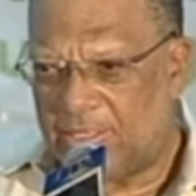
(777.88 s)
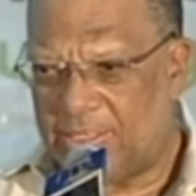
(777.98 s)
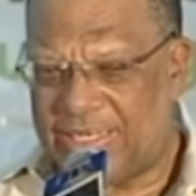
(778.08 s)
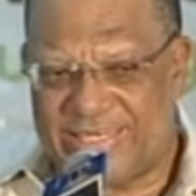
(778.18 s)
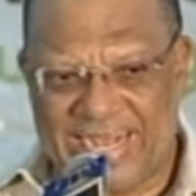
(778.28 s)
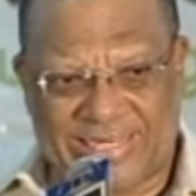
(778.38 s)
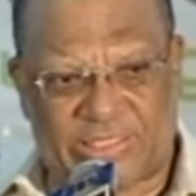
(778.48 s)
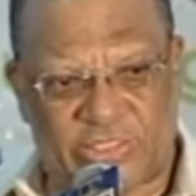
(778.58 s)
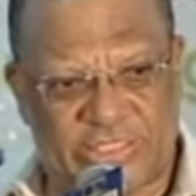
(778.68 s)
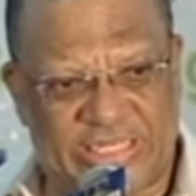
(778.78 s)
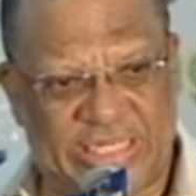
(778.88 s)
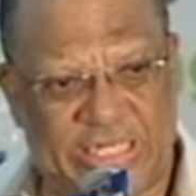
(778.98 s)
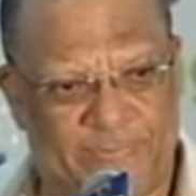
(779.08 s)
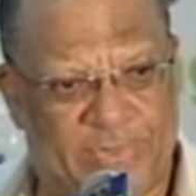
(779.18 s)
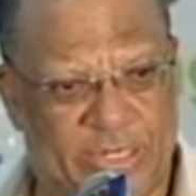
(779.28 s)
the debt to
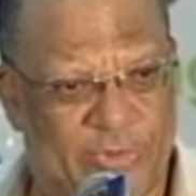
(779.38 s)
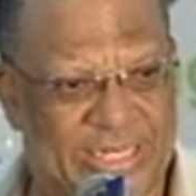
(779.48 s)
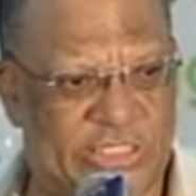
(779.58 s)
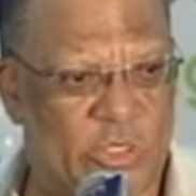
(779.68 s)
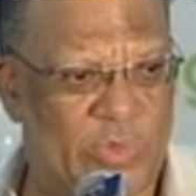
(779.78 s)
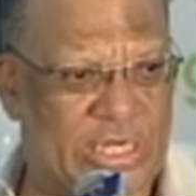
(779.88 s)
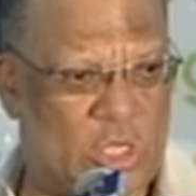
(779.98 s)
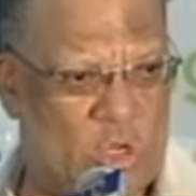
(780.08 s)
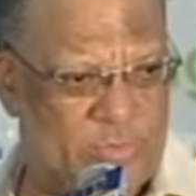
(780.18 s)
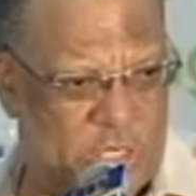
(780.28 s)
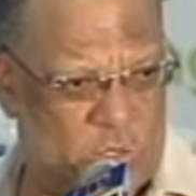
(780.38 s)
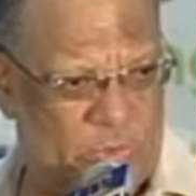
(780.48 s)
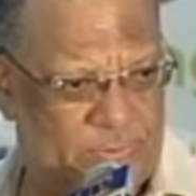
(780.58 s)
GDP ratio will come down.